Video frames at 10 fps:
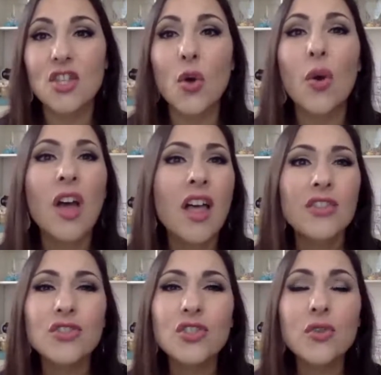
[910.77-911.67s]
So
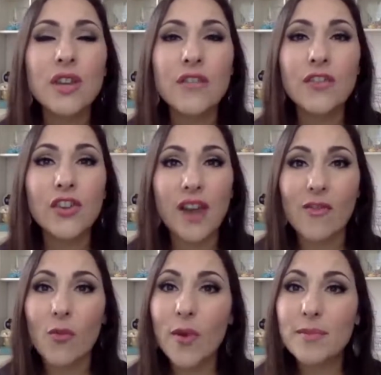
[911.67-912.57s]
there's no need for you to
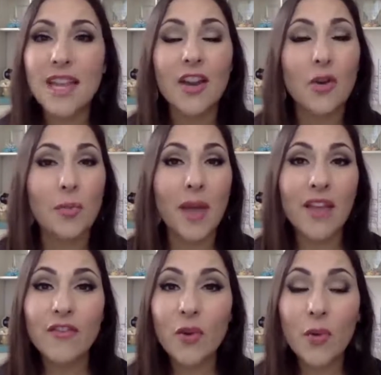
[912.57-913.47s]
have a website or
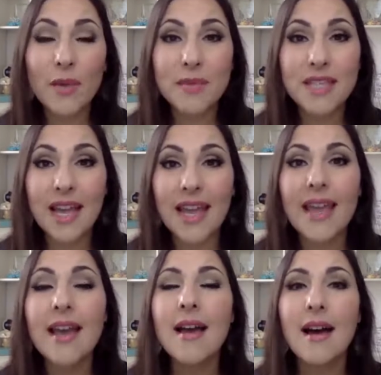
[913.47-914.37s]
pay for a
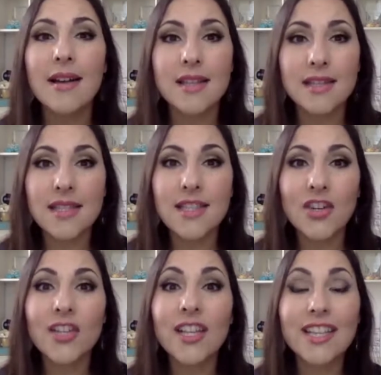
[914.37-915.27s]
website unnecessarily,